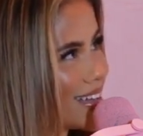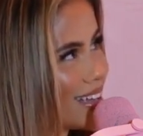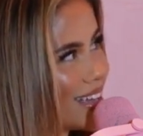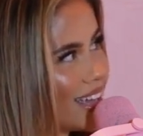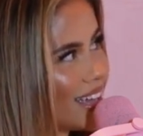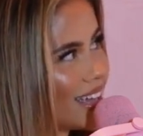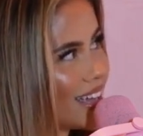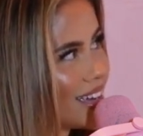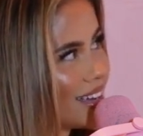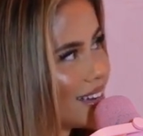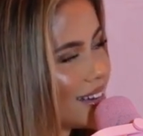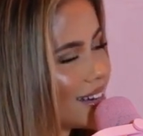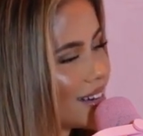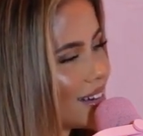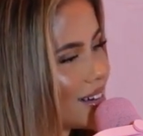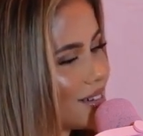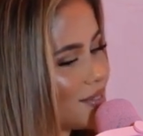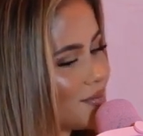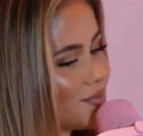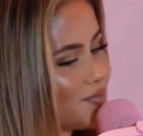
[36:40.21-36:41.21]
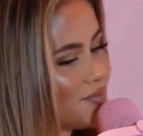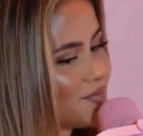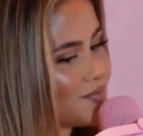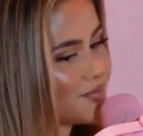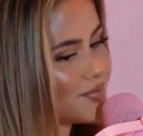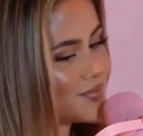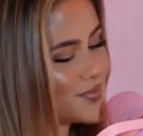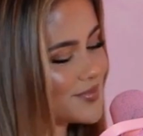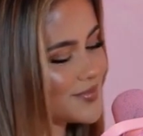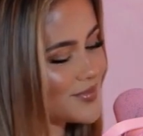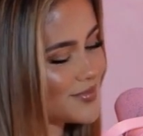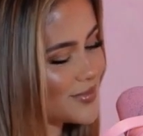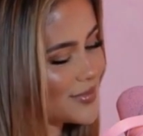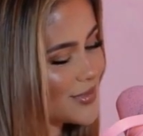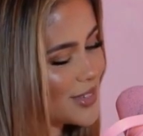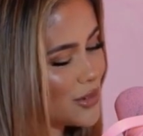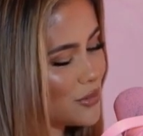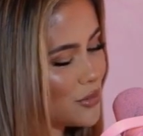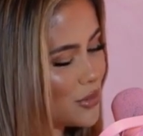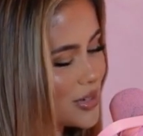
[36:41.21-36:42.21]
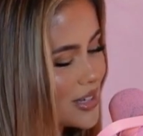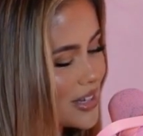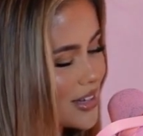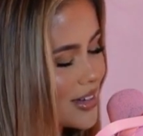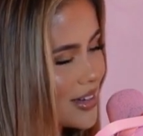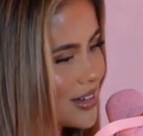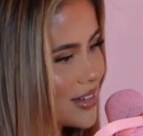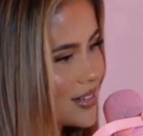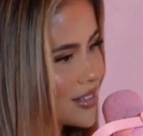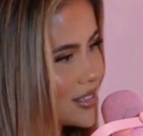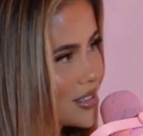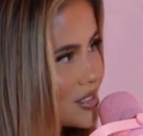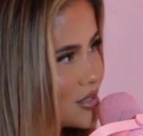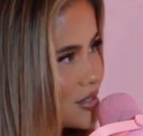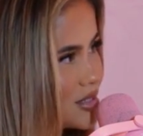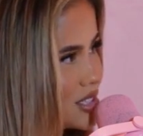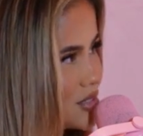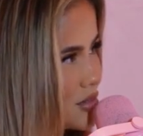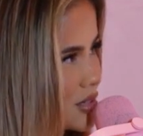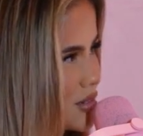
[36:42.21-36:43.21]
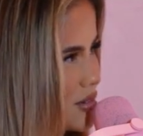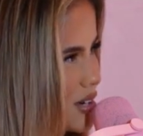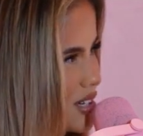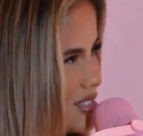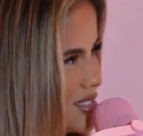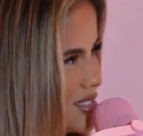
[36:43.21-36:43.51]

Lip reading: in what year? 2021?